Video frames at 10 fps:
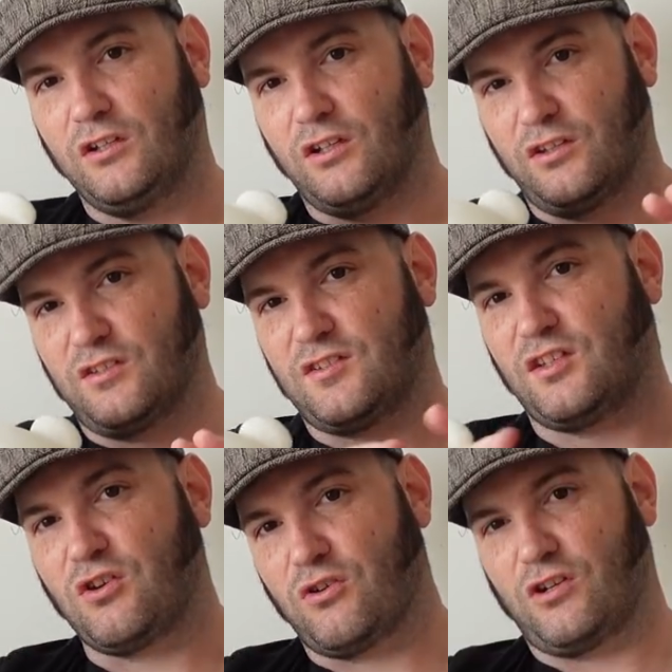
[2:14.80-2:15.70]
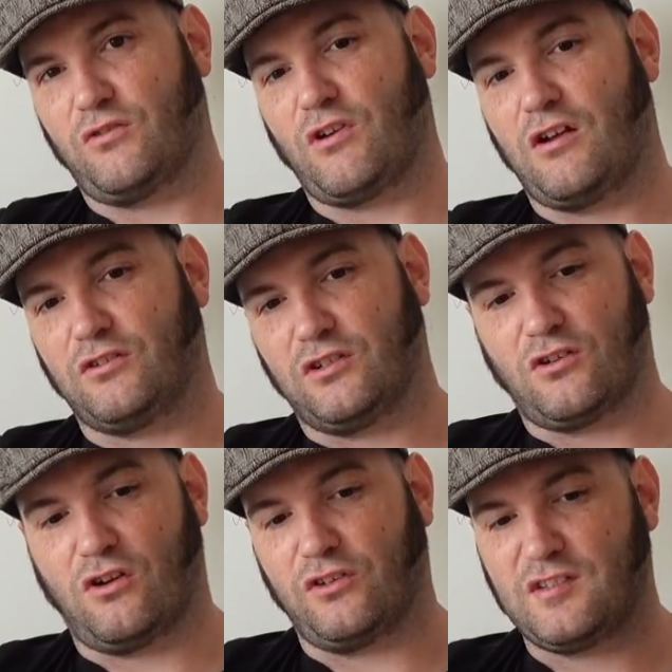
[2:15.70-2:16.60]
and the security around it and
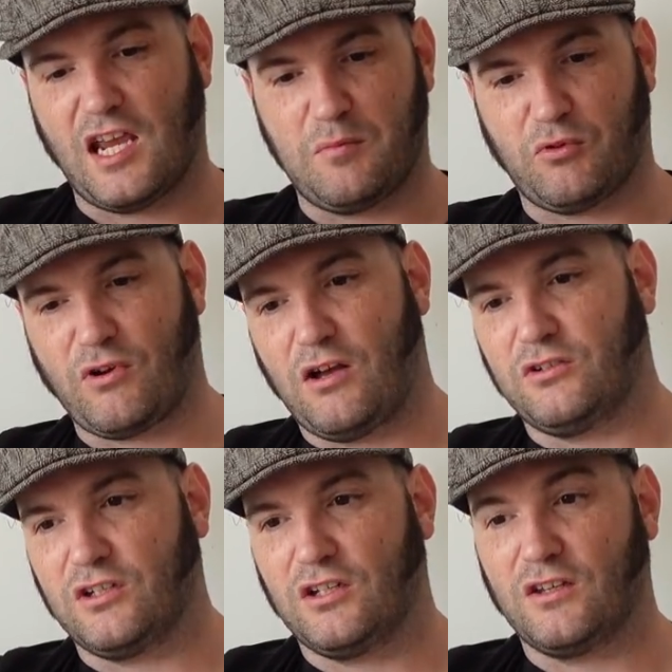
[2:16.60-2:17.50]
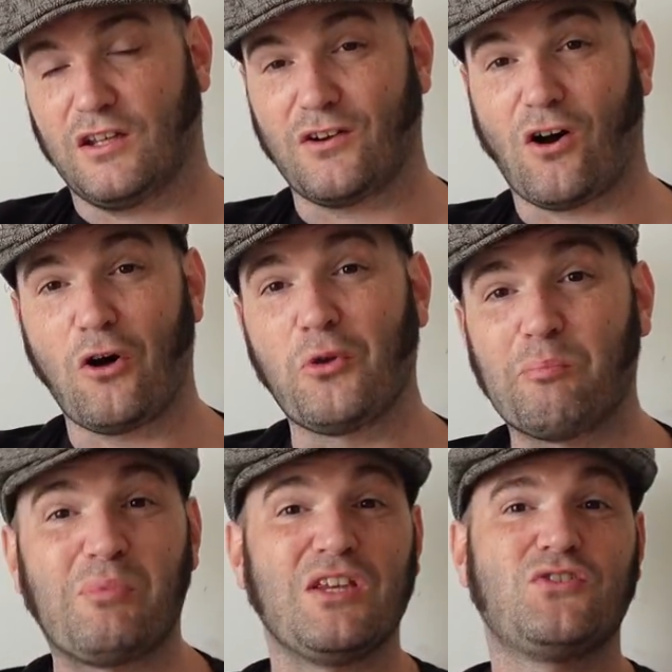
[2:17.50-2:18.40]
all the tape around it, and then all the
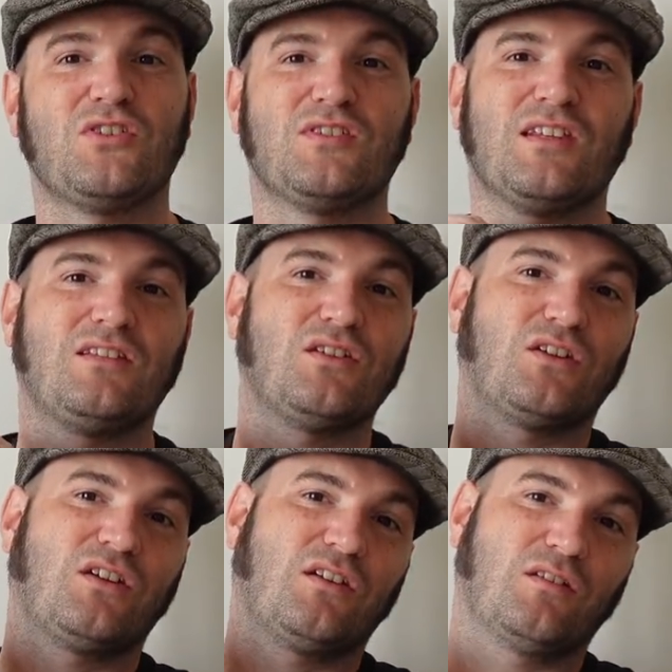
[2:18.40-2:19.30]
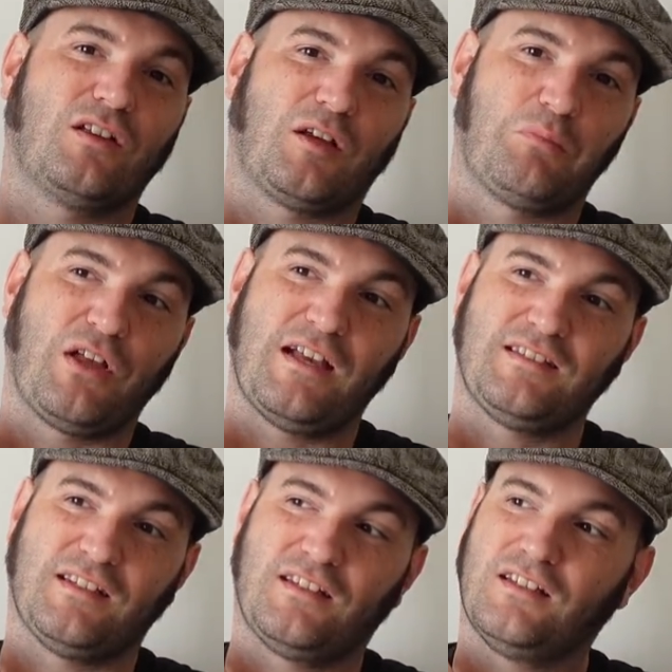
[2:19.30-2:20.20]
beaches, they took like a
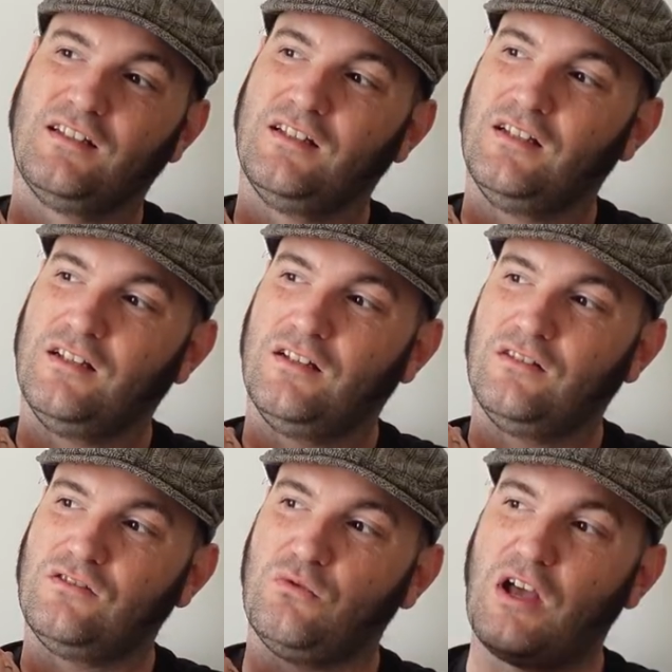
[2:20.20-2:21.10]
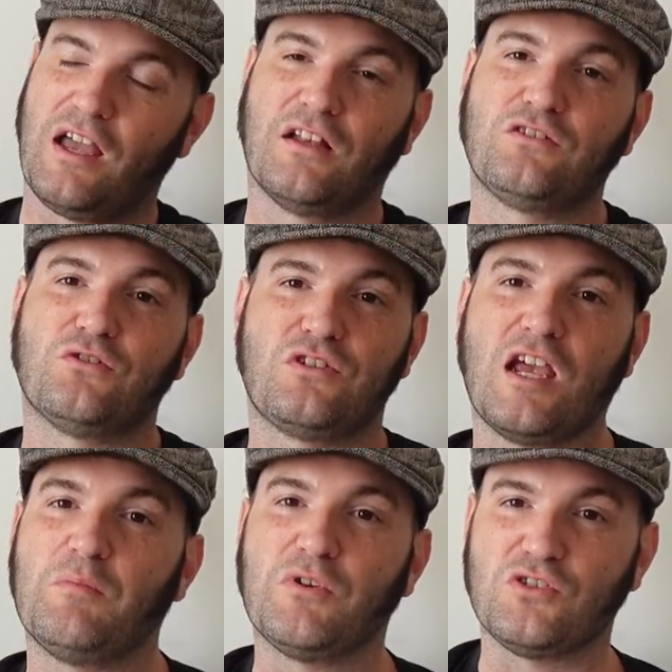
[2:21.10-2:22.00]
plastic do not enter
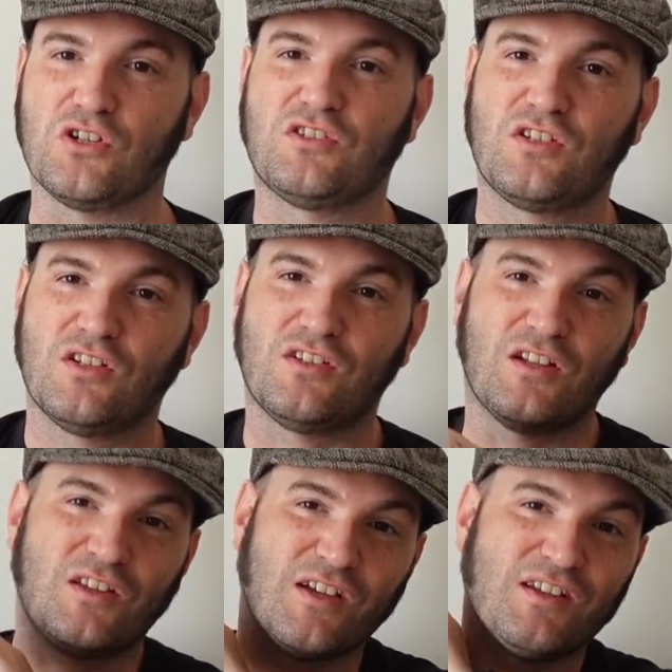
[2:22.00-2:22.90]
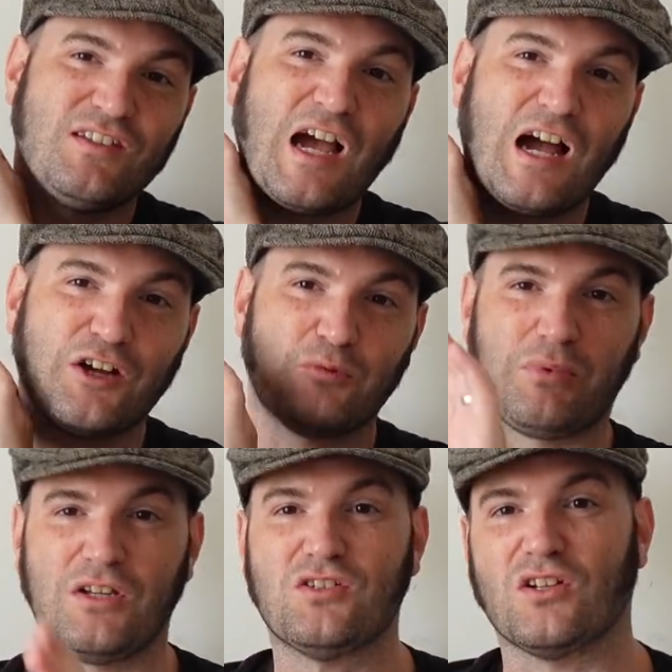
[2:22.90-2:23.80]
tape and just did the entire
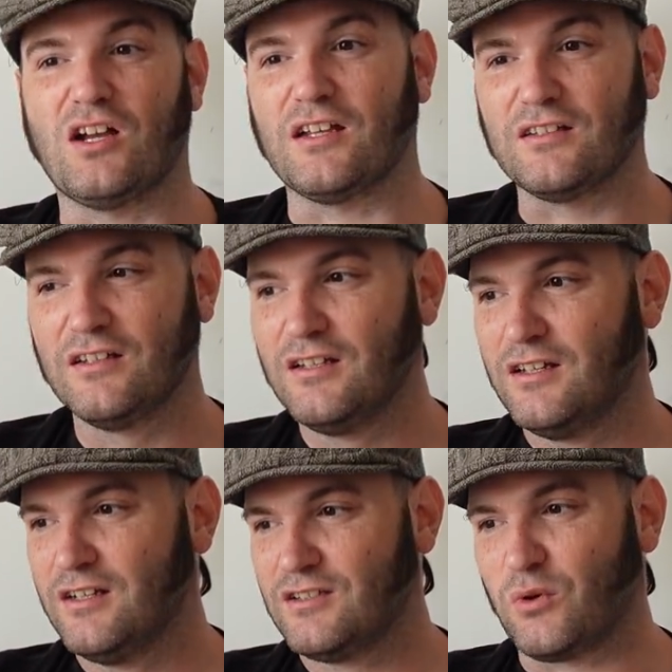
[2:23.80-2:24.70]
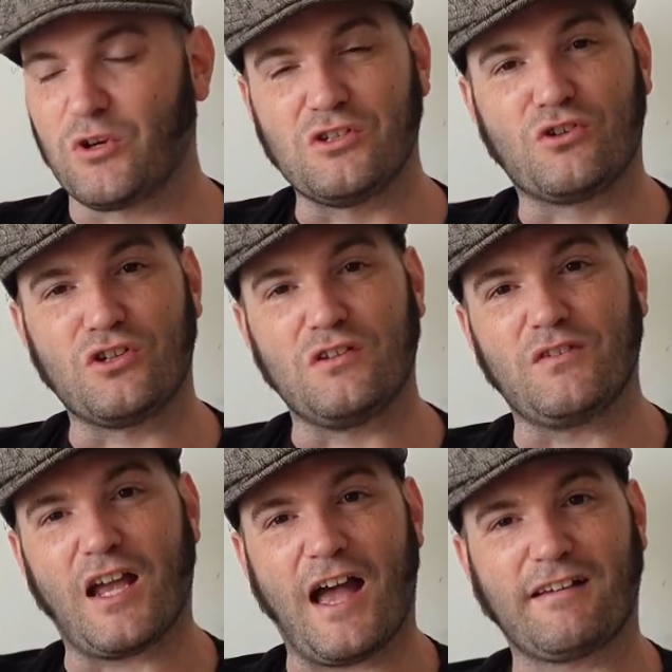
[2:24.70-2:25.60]
beach line to where you couldn't
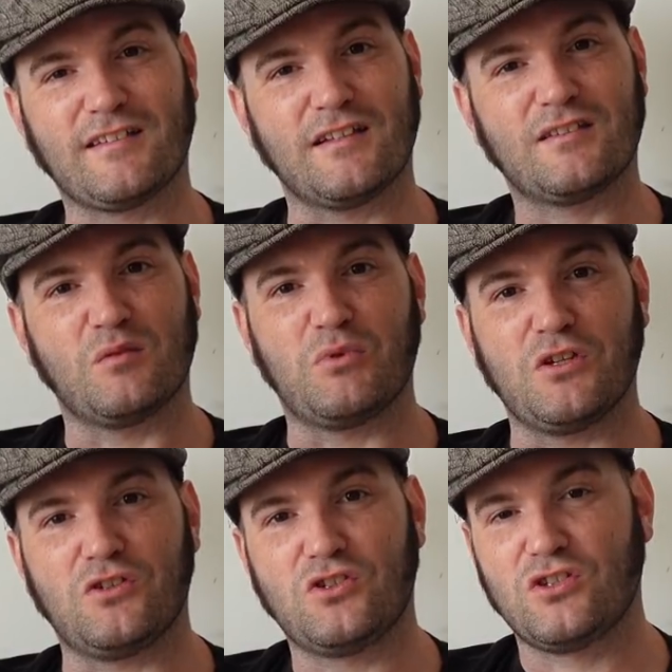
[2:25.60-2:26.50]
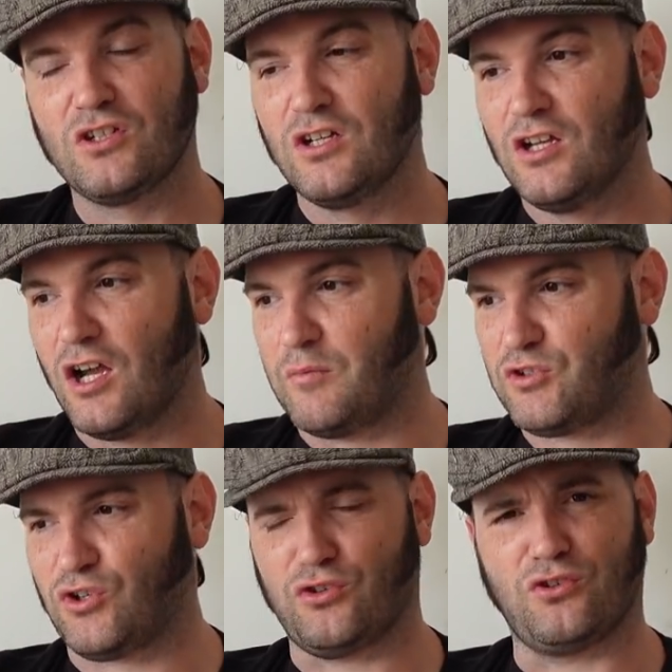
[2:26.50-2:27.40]
even access the beach. I'm
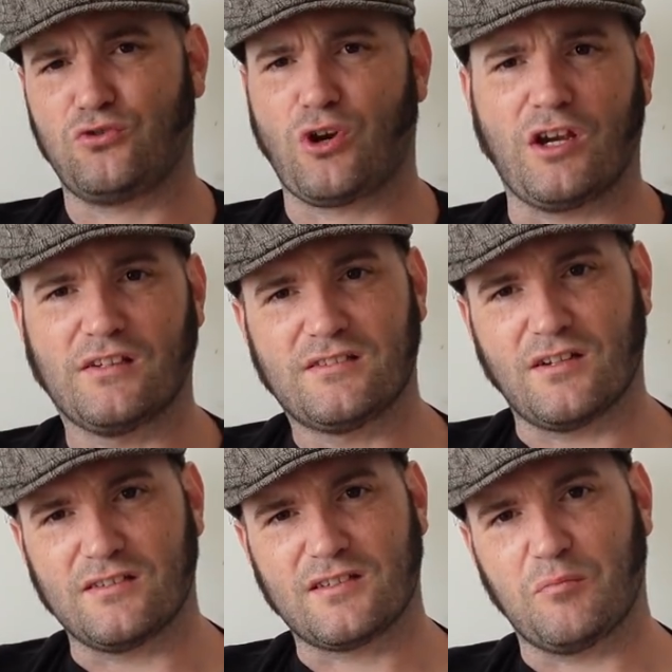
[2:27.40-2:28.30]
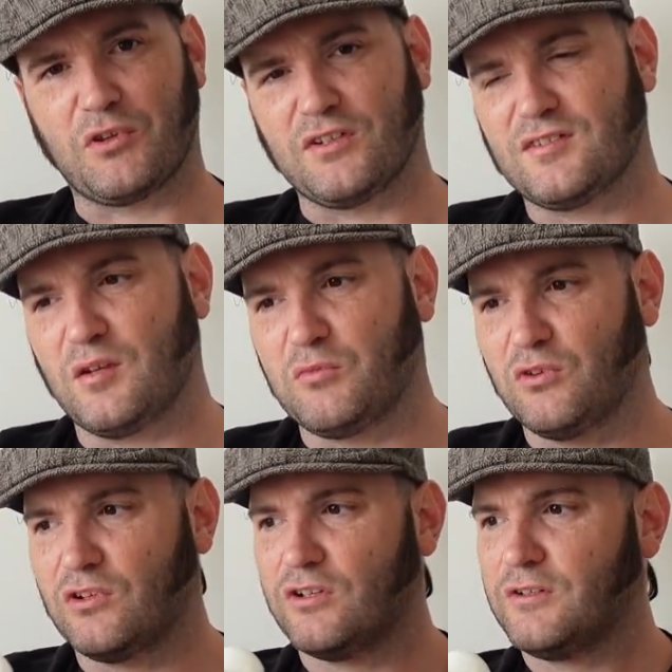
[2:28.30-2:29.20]
sure Nha Trang has done something
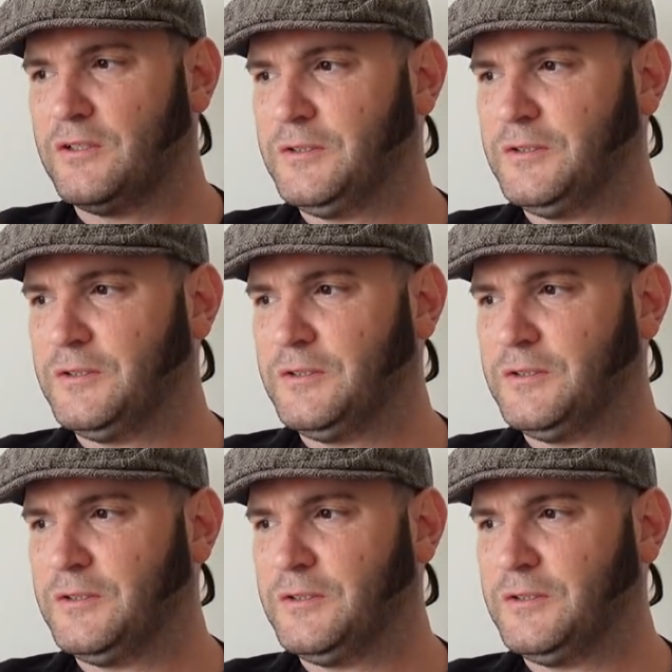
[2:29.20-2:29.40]
similar.